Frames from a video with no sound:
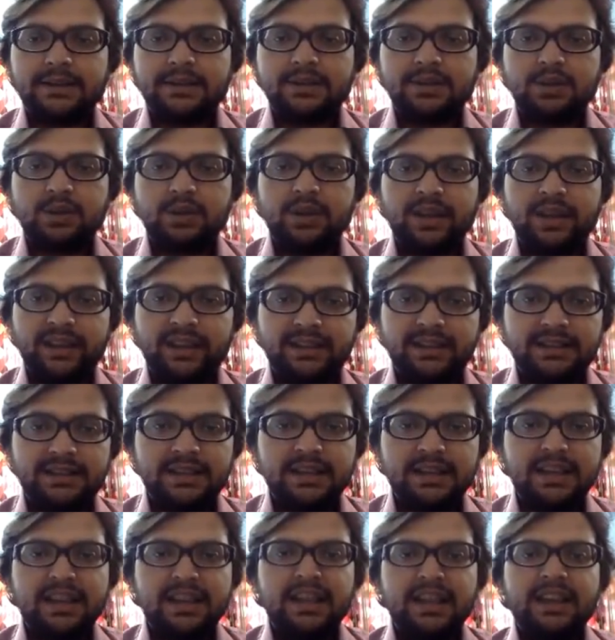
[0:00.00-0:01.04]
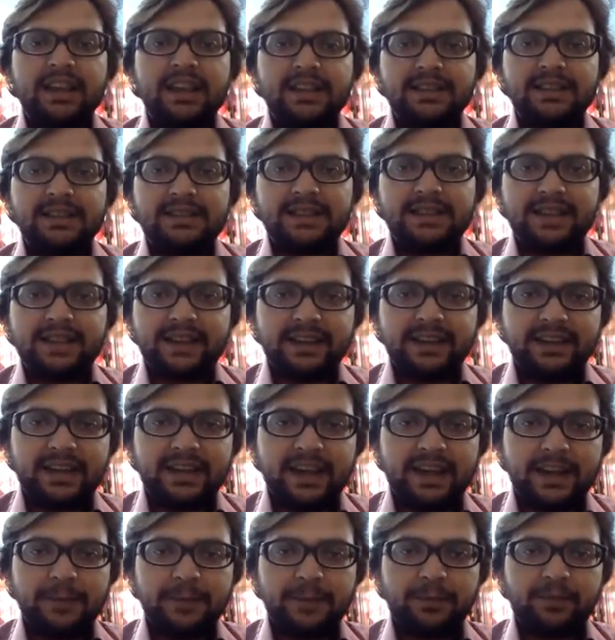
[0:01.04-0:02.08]
So hence in second
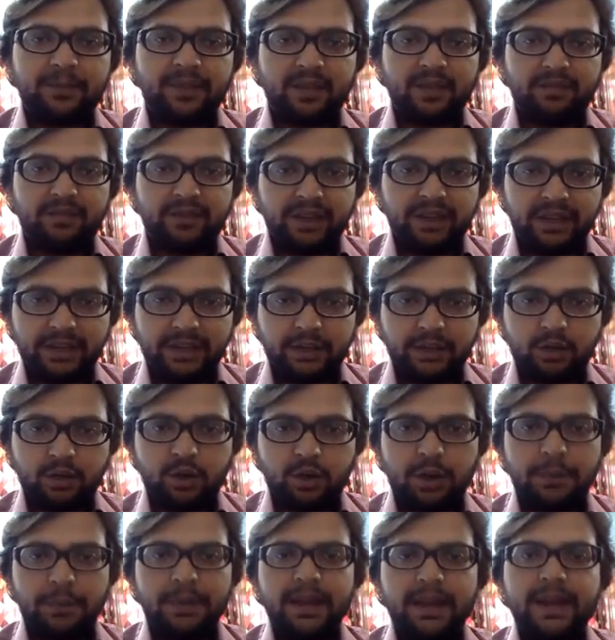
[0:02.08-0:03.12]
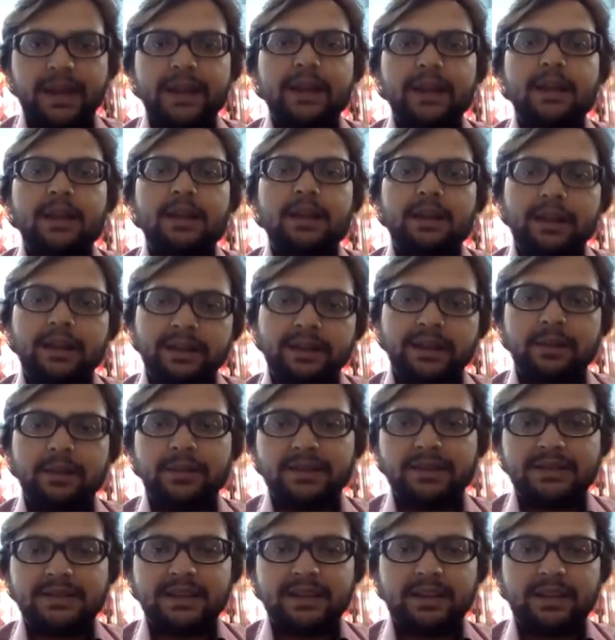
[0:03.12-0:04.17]
type we need to apply little
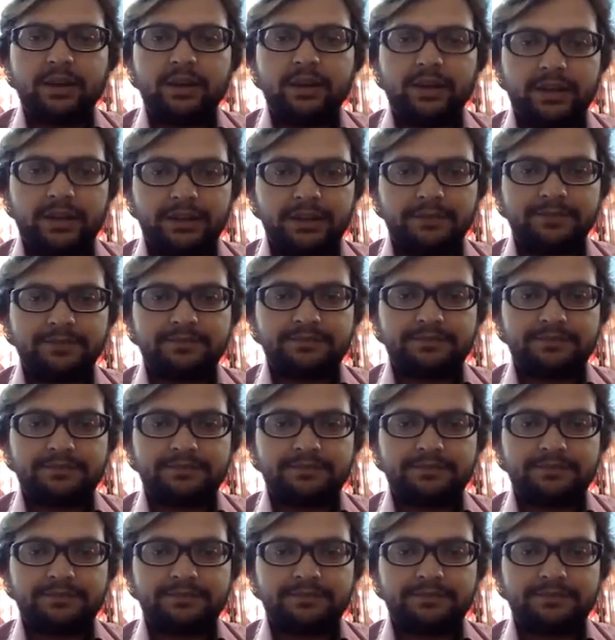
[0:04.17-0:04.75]
bit security